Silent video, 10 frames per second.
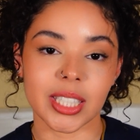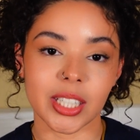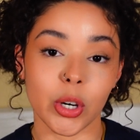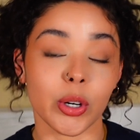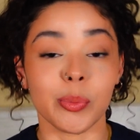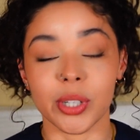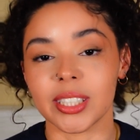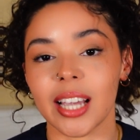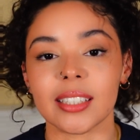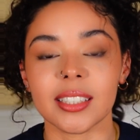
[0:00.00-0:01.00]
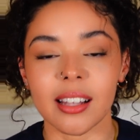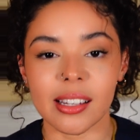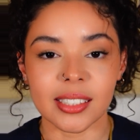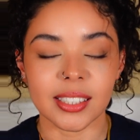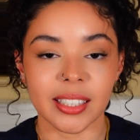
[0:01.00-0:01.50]
to go to more dance
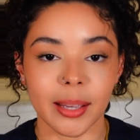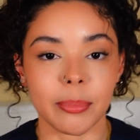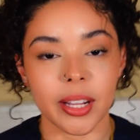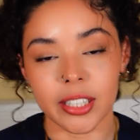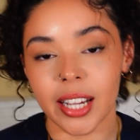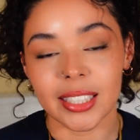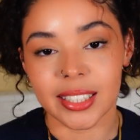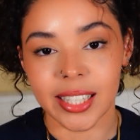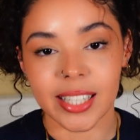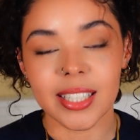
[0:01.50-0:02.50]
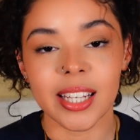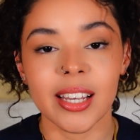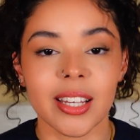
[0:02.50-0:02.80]
classes and get better at dance.